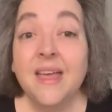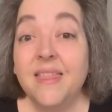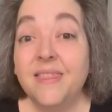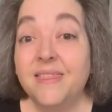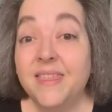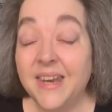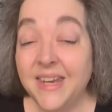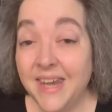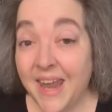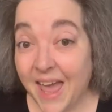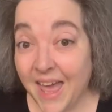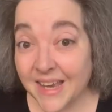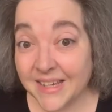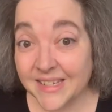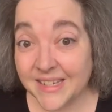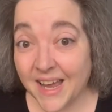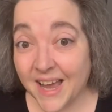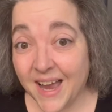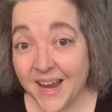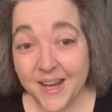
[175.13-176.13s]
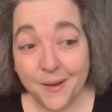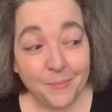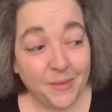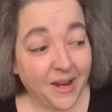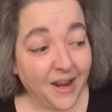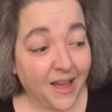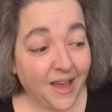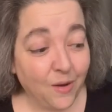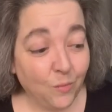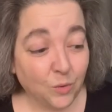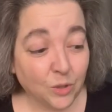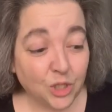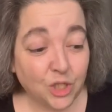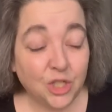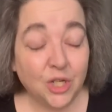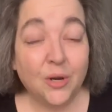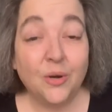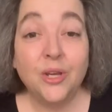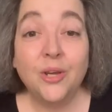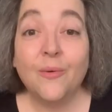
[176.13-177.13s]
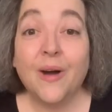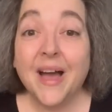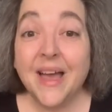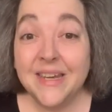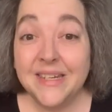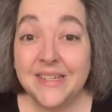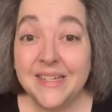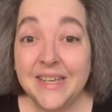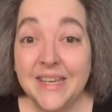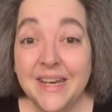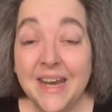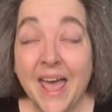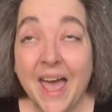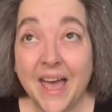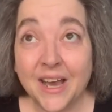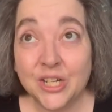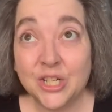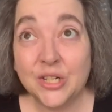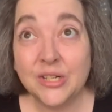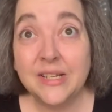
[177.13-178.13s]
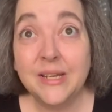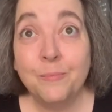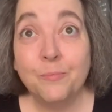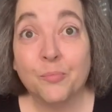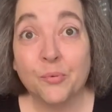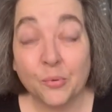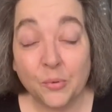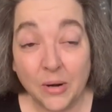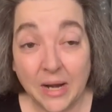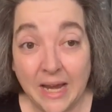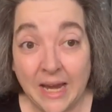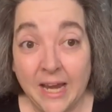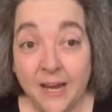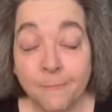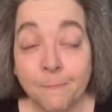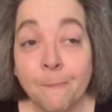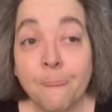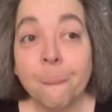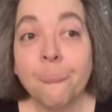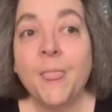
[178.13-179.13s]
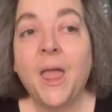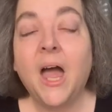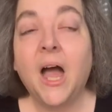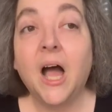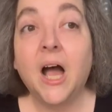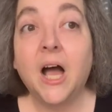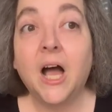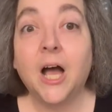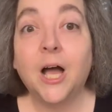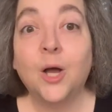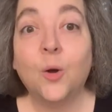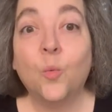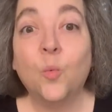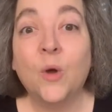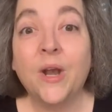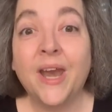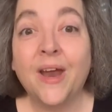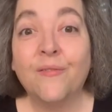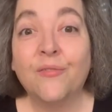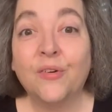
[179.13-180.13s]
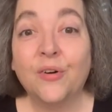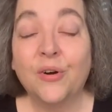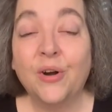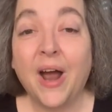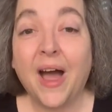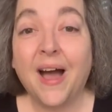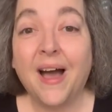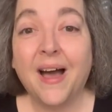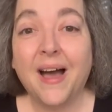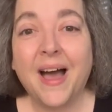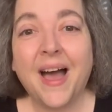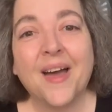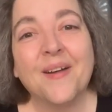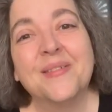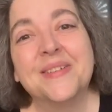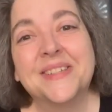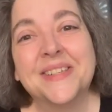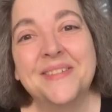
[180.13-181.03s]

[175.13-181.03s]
The next item that I will show you, I did actually bring uh, whenever uh, I was